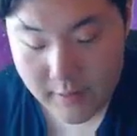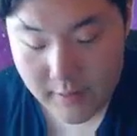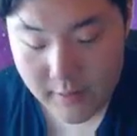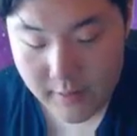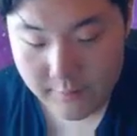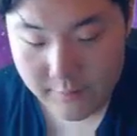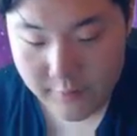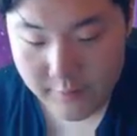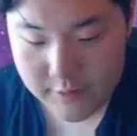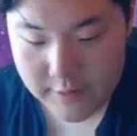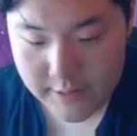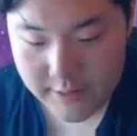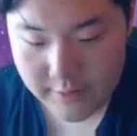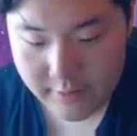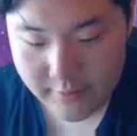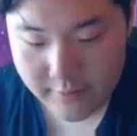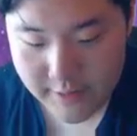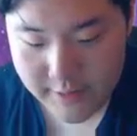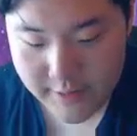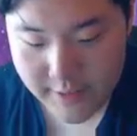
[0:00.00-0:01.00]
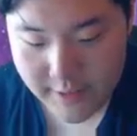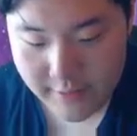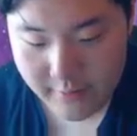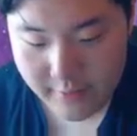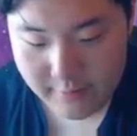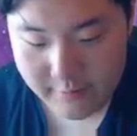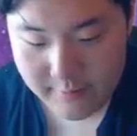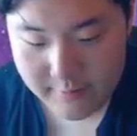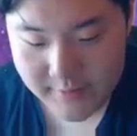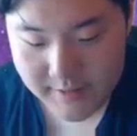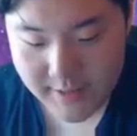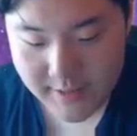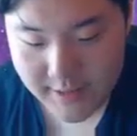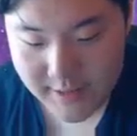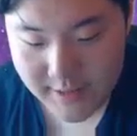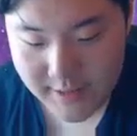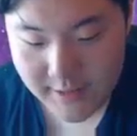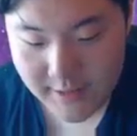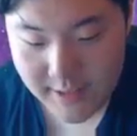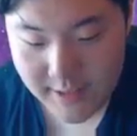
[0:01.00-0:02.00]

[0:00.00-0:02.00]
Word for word: Unfortunately, I don't get the KO on Whimsicott,